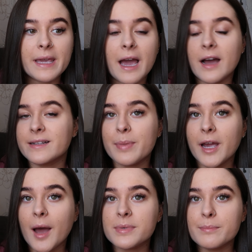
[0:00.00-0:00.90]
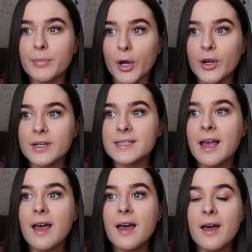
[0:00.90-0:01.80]
But yeah, I did pick up some
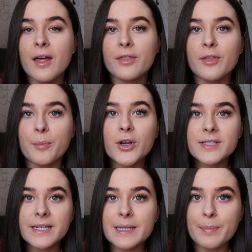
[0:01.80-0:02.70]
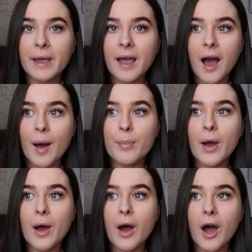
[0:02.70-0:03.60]
books. The books I did pick up,